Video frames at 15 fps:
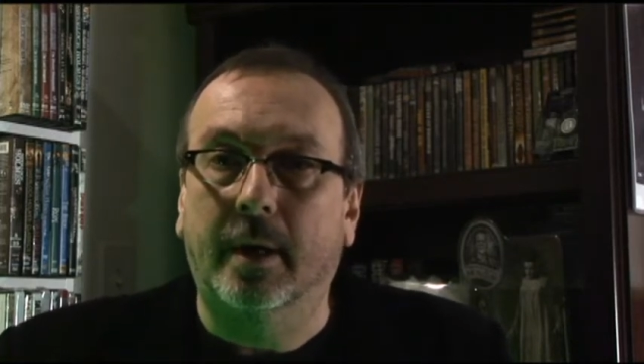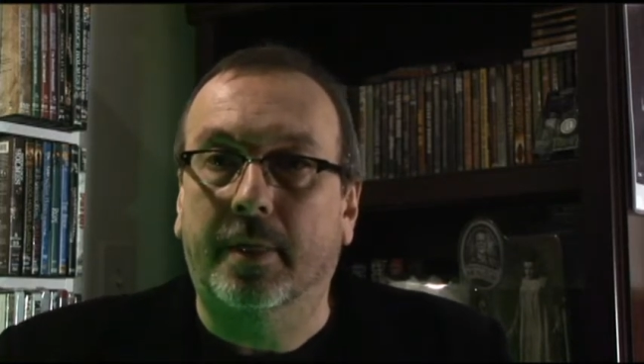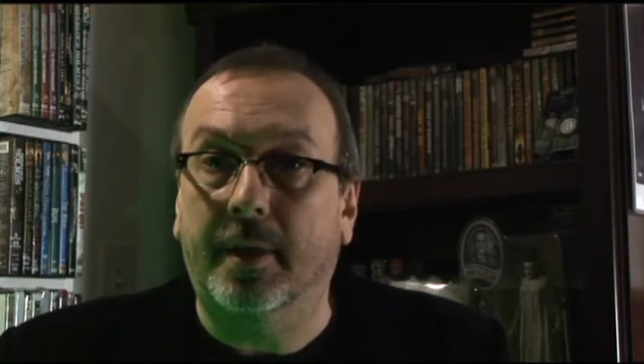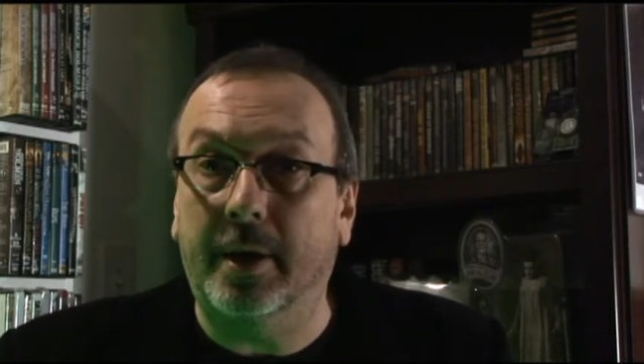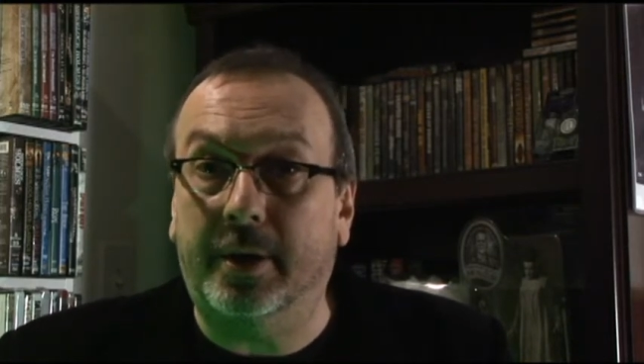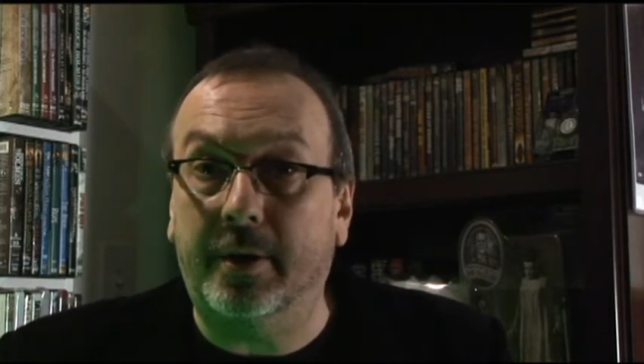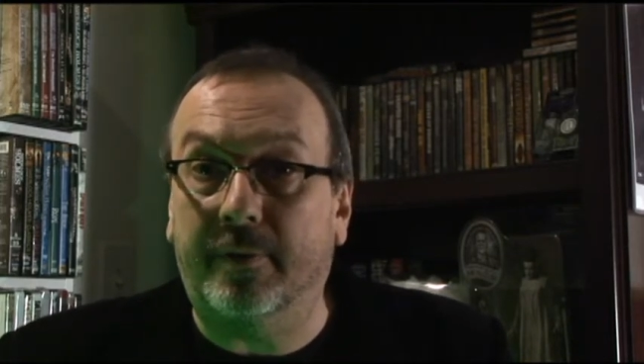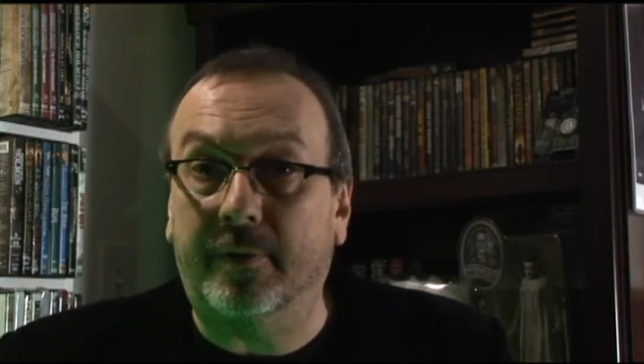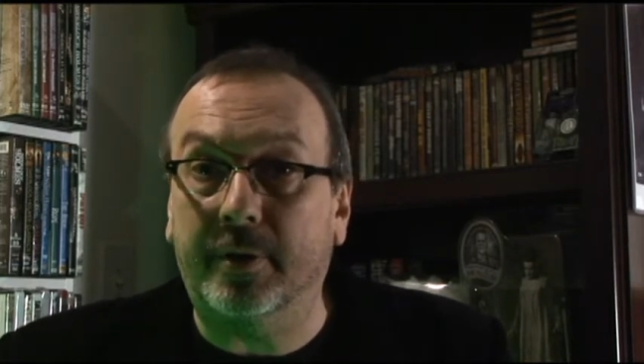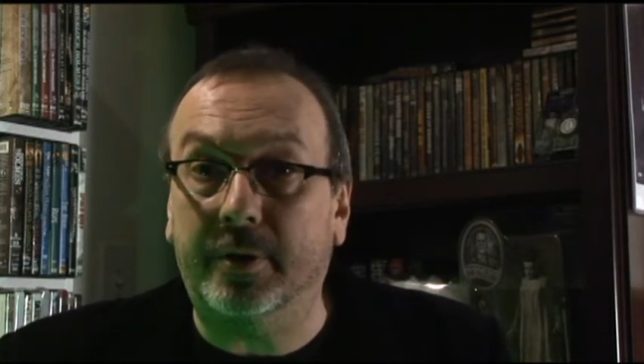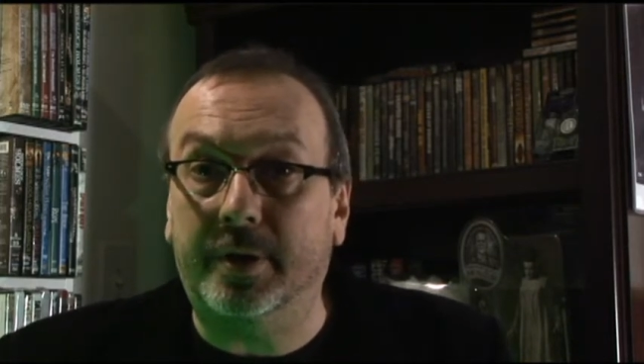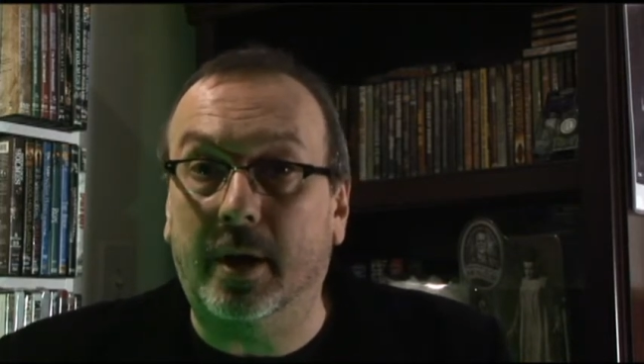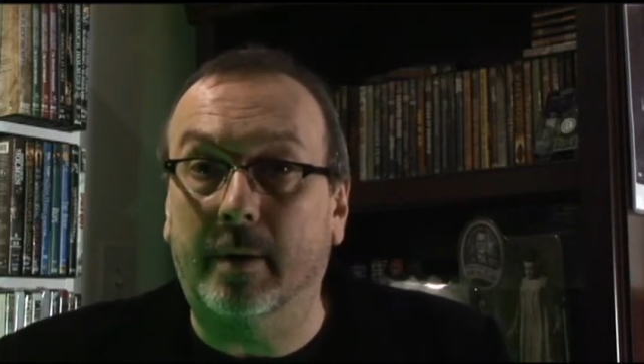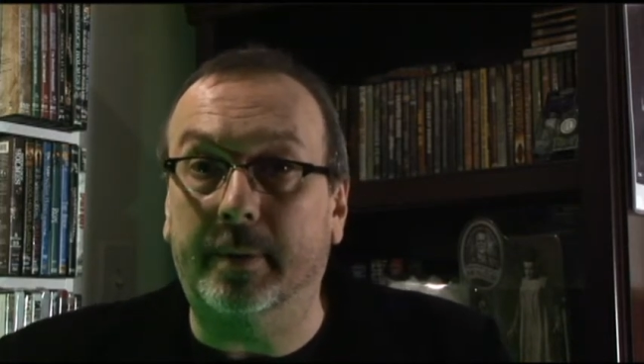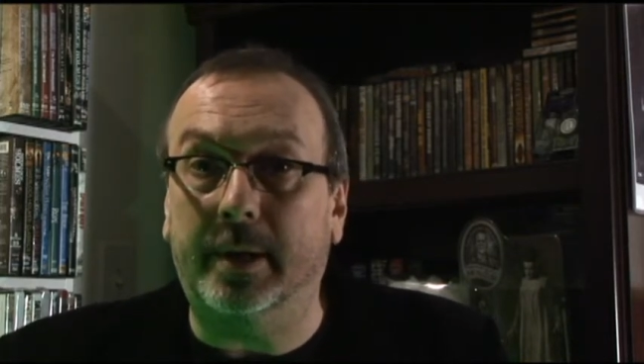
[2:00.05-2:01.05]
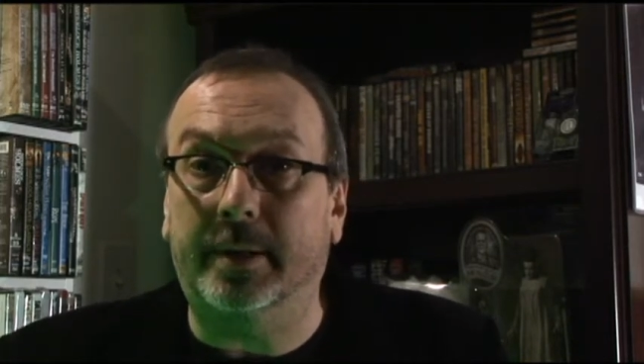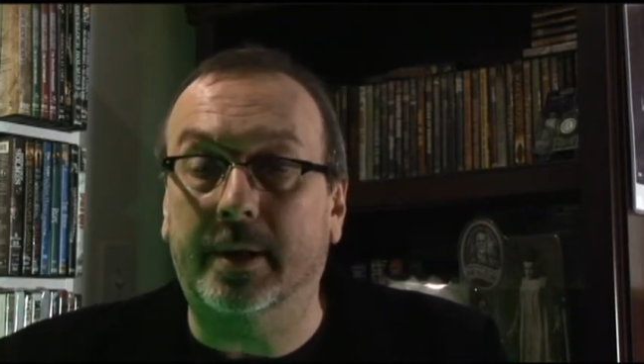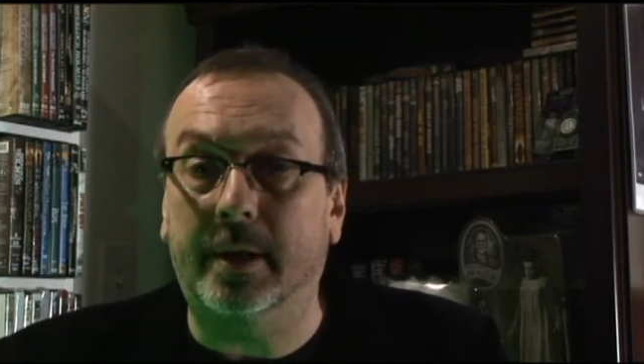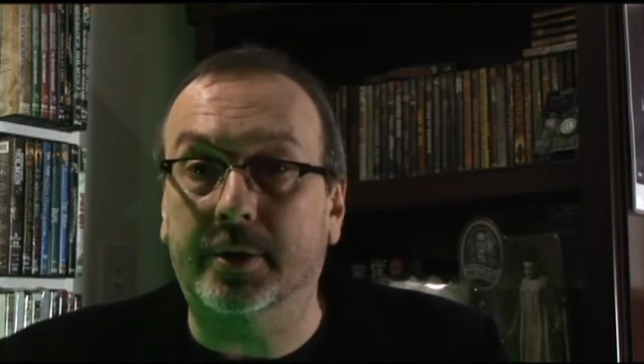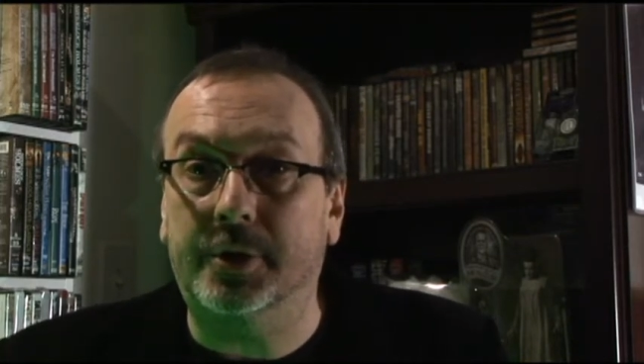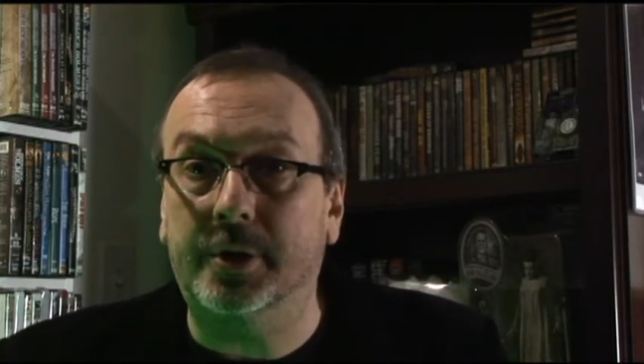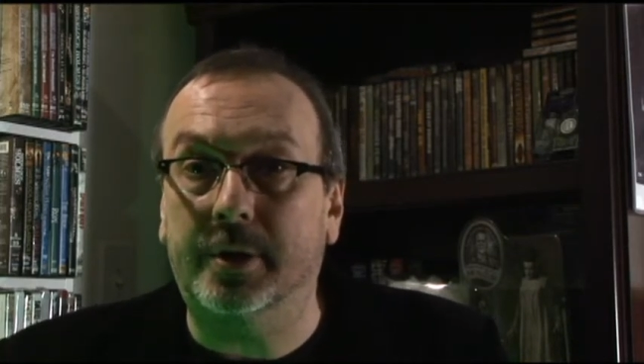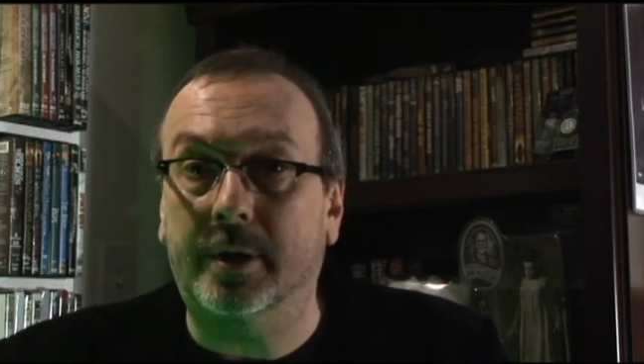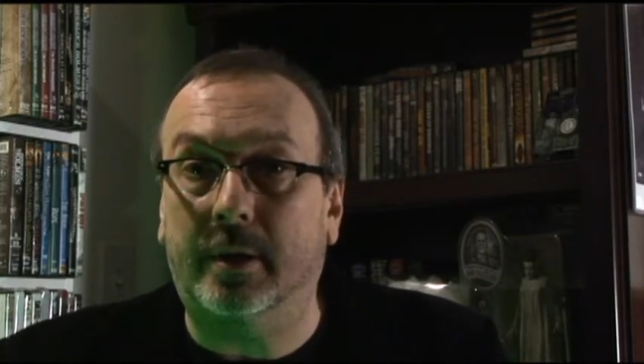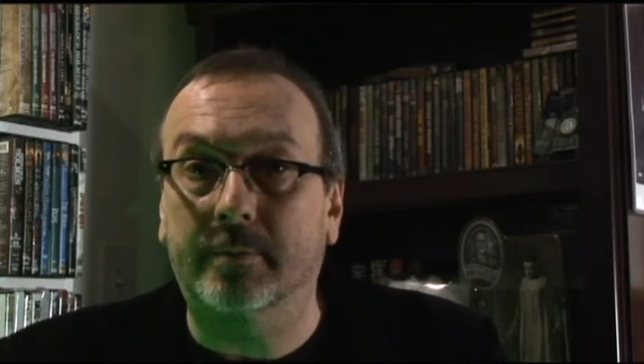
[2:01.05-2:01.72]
Thank you for your time and attention.